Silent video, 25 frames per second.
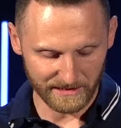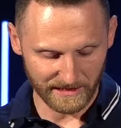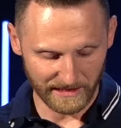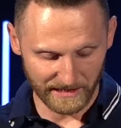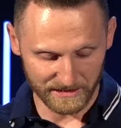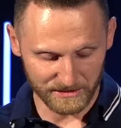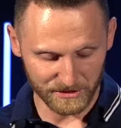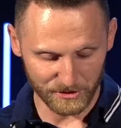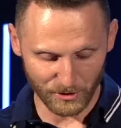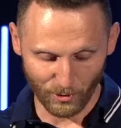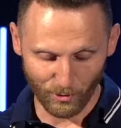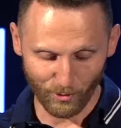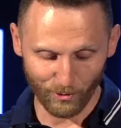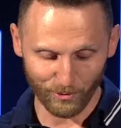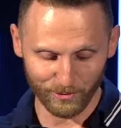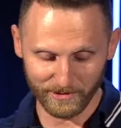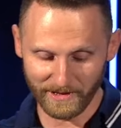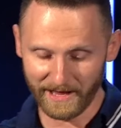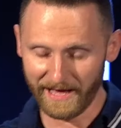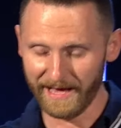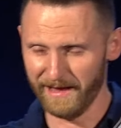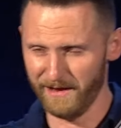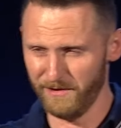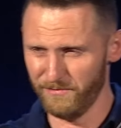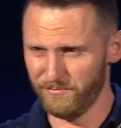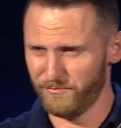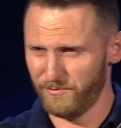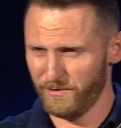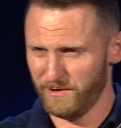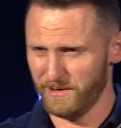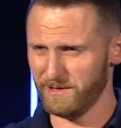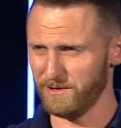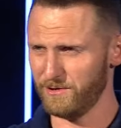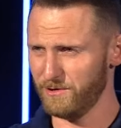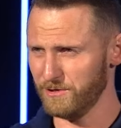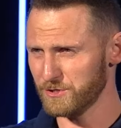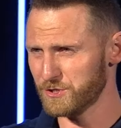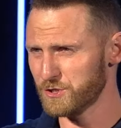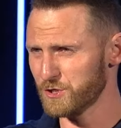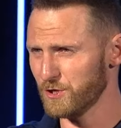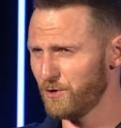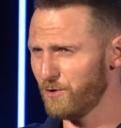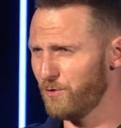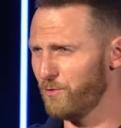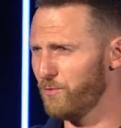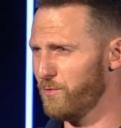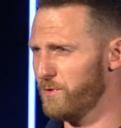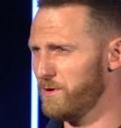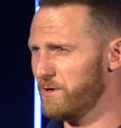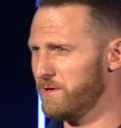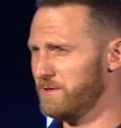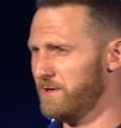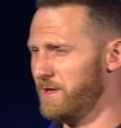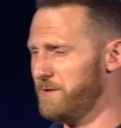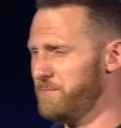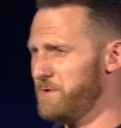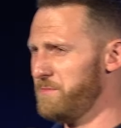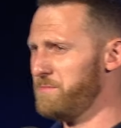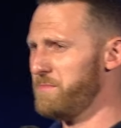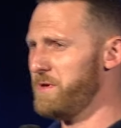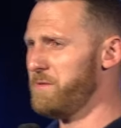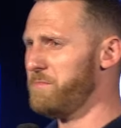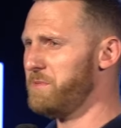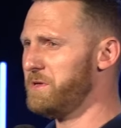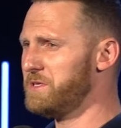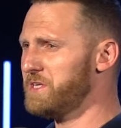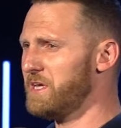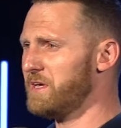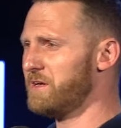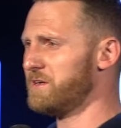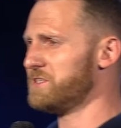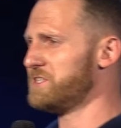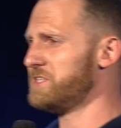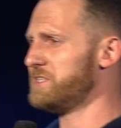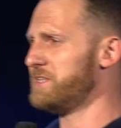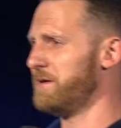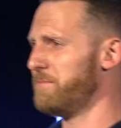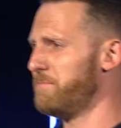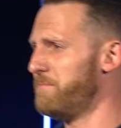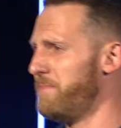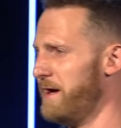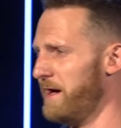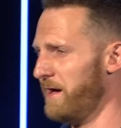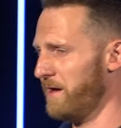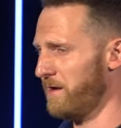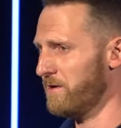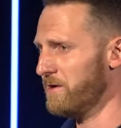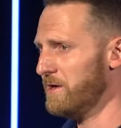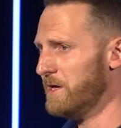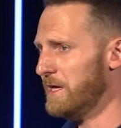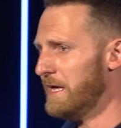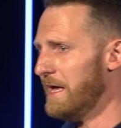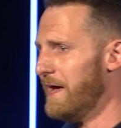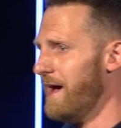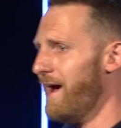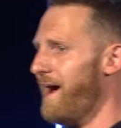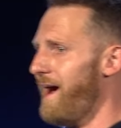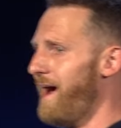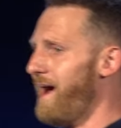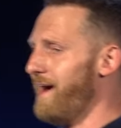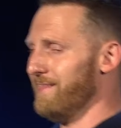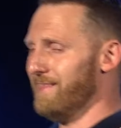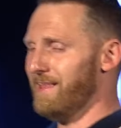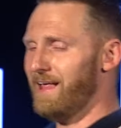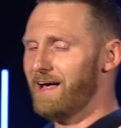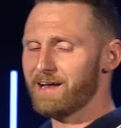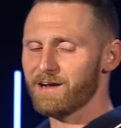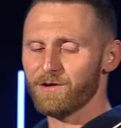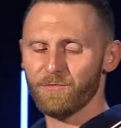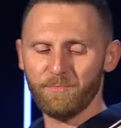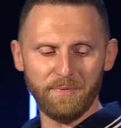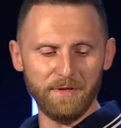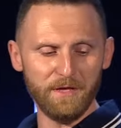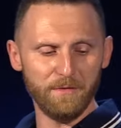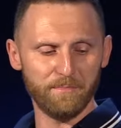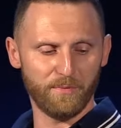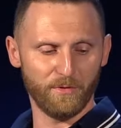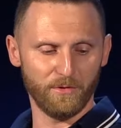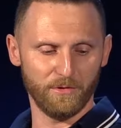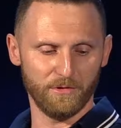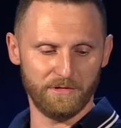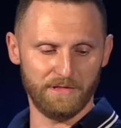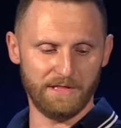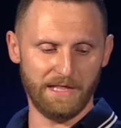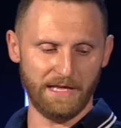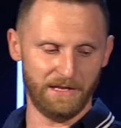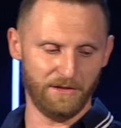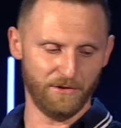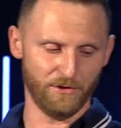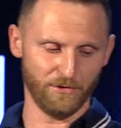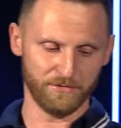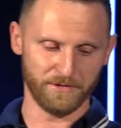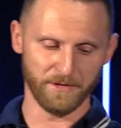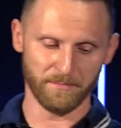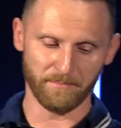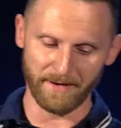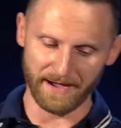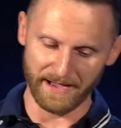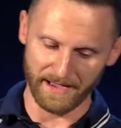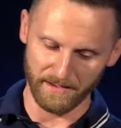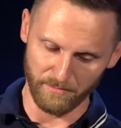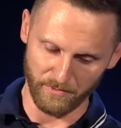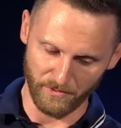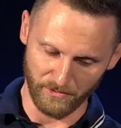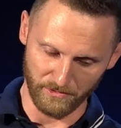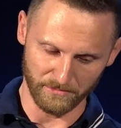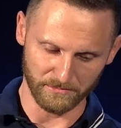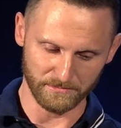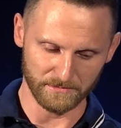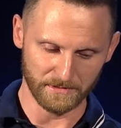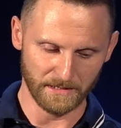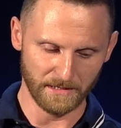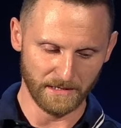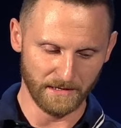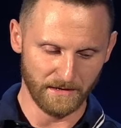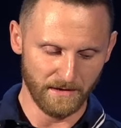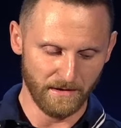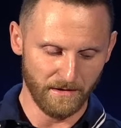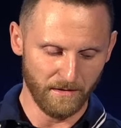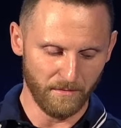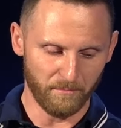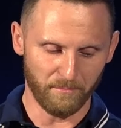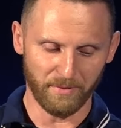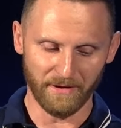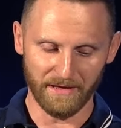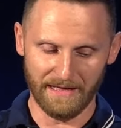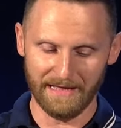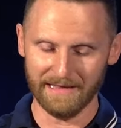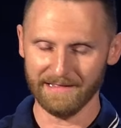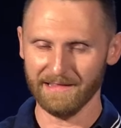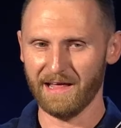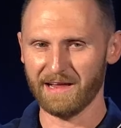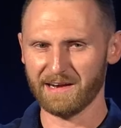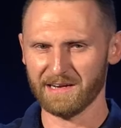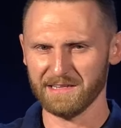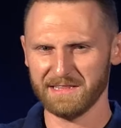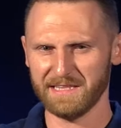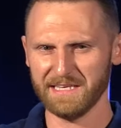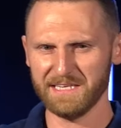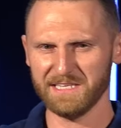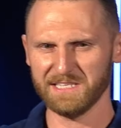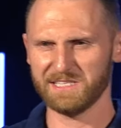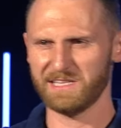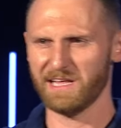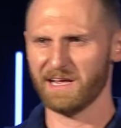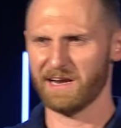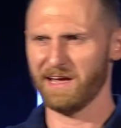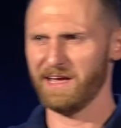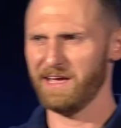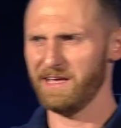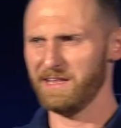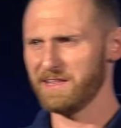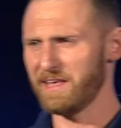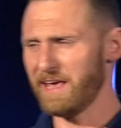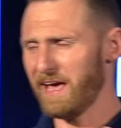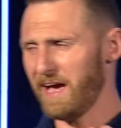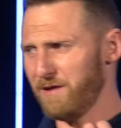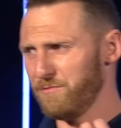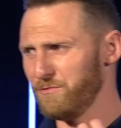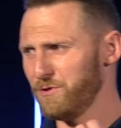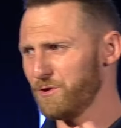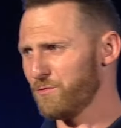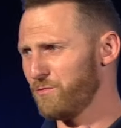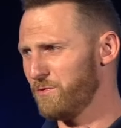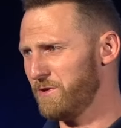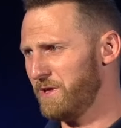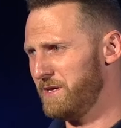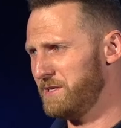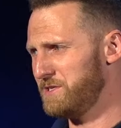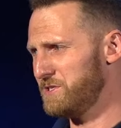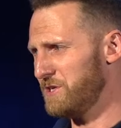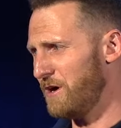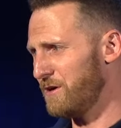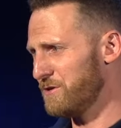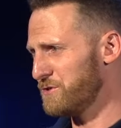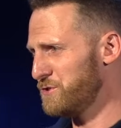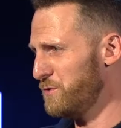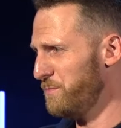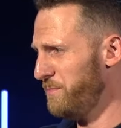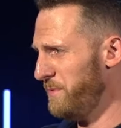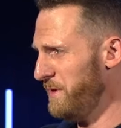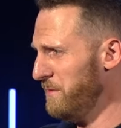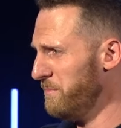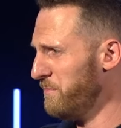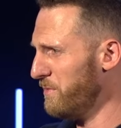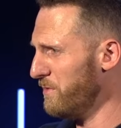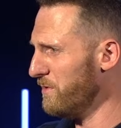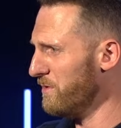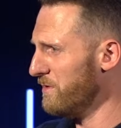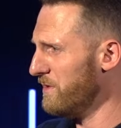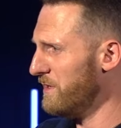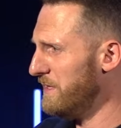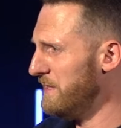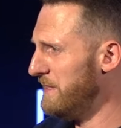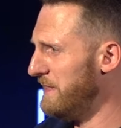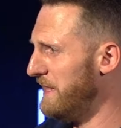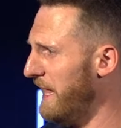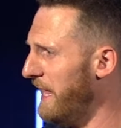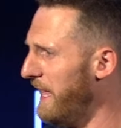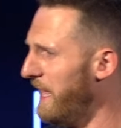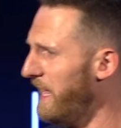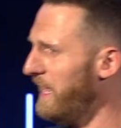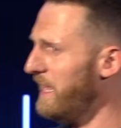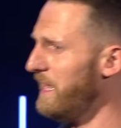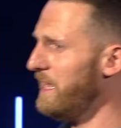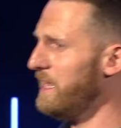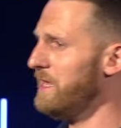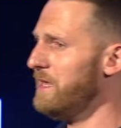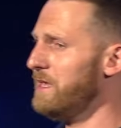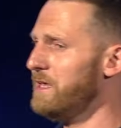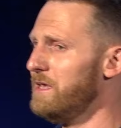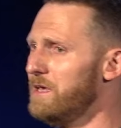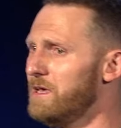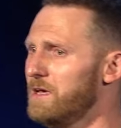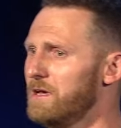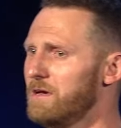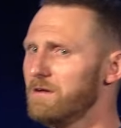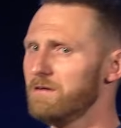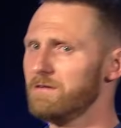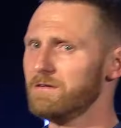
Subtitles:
His whole life. So let me maybe take a step back. A lot of people, they know the Bible, but a lot of things that I encounter when I talk to people, they